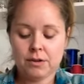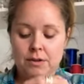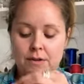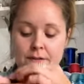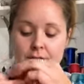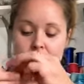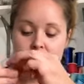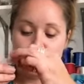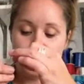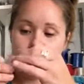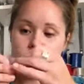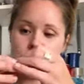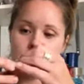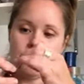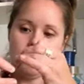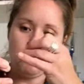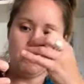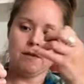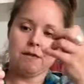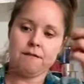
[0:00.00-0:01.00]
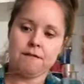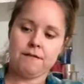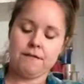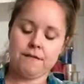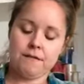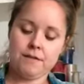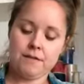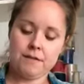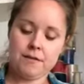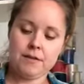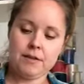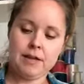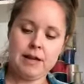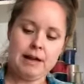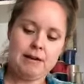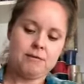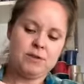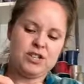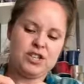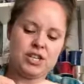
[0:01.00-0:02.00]
finish it off,
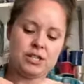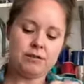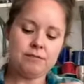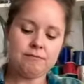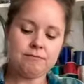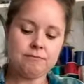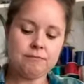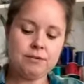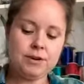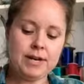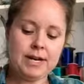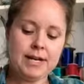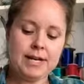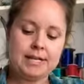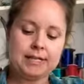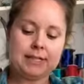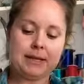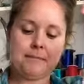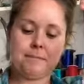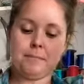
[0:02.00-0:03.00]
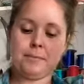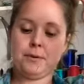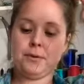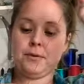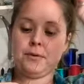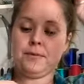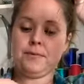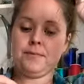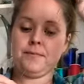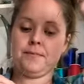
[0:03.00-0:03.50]
which is really simple.